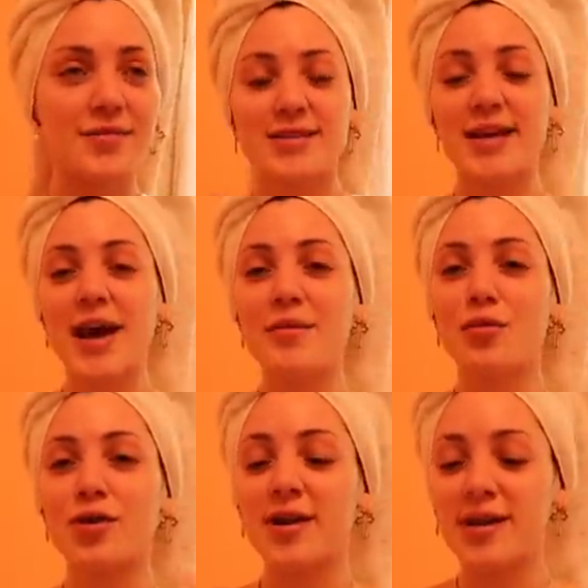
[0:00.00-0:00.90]
to get
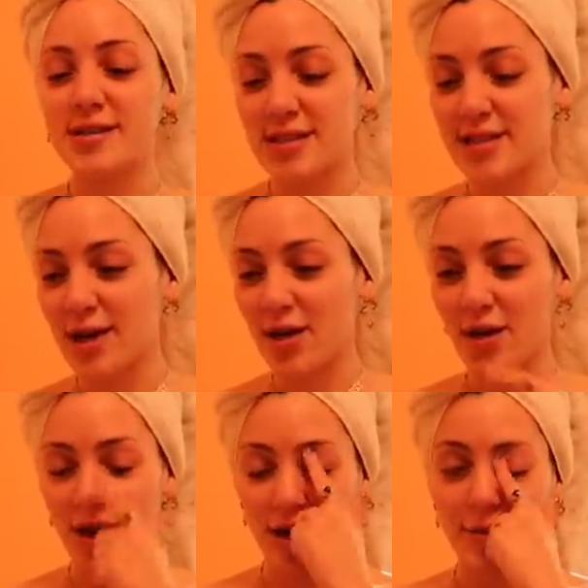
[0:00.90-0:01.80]
more in
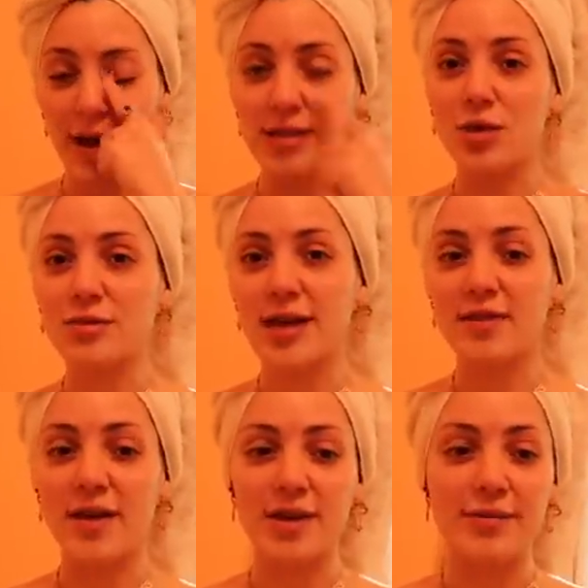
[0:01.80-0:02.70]
detail, I don't take
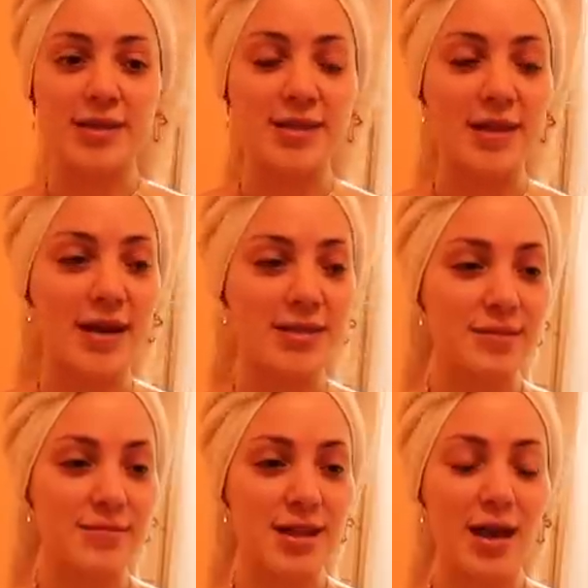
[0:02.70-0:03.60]
vitamins, and that's
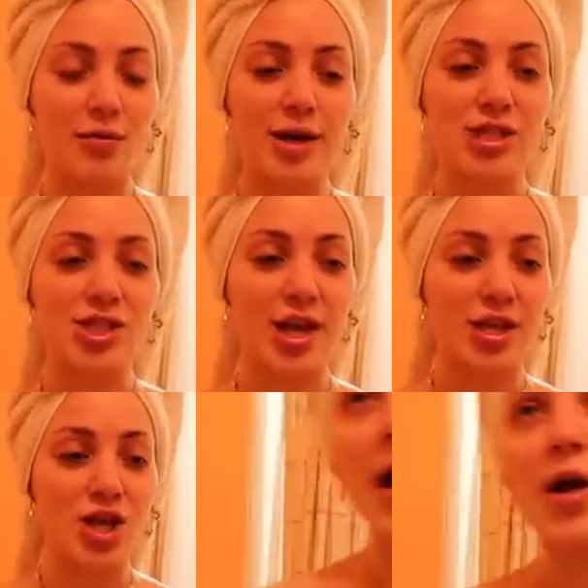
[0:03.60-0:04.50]
something I want to
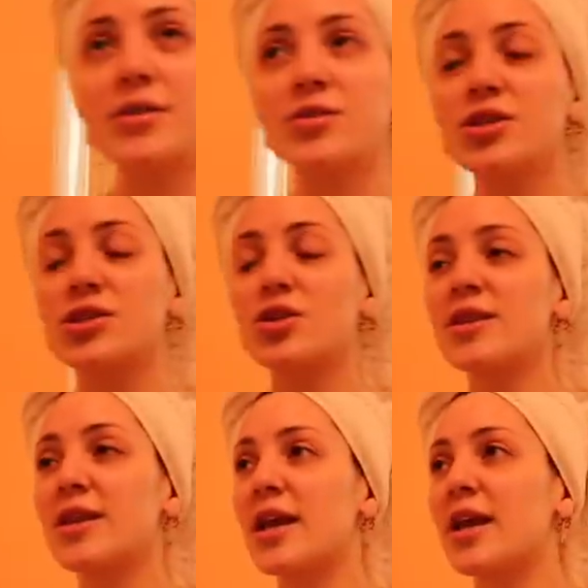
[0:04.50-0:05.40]
change. I also just
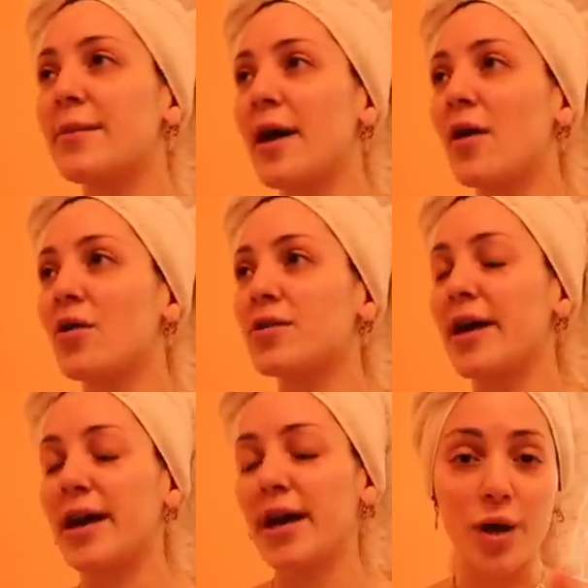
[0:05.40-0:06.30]
started thinking about
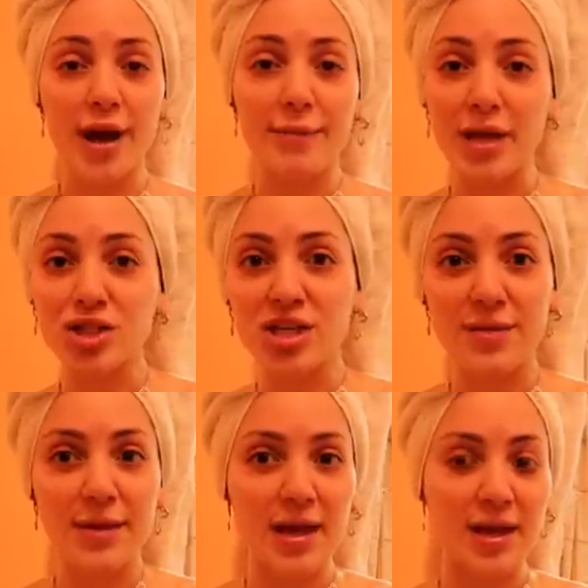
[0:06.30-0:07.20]
like what I mentioned at
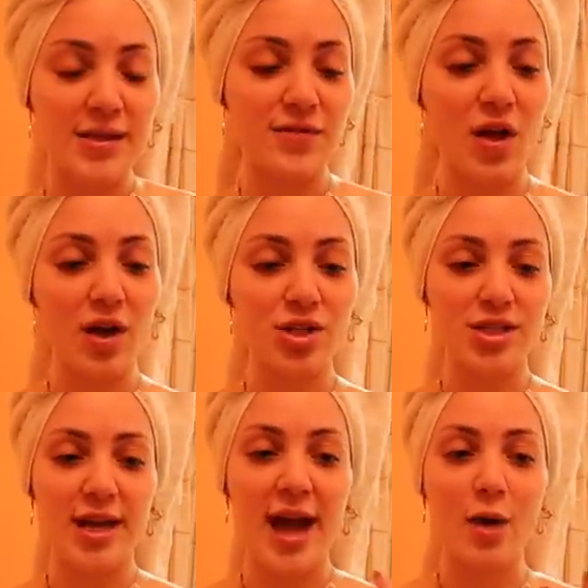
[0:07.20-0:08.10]
the beginning of this vlog,
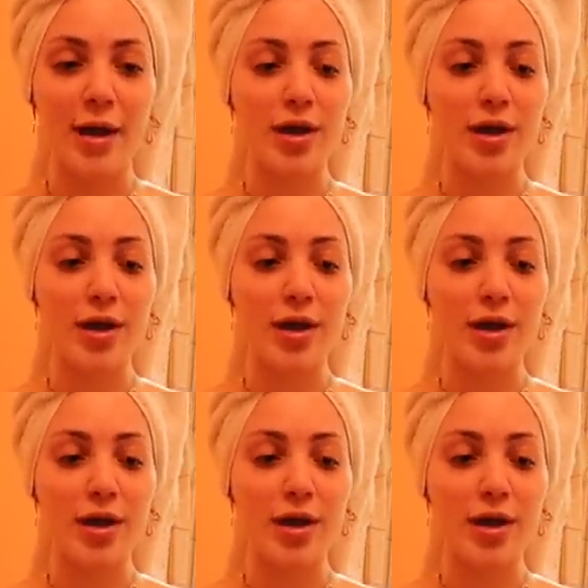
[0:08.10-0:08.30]
just like how I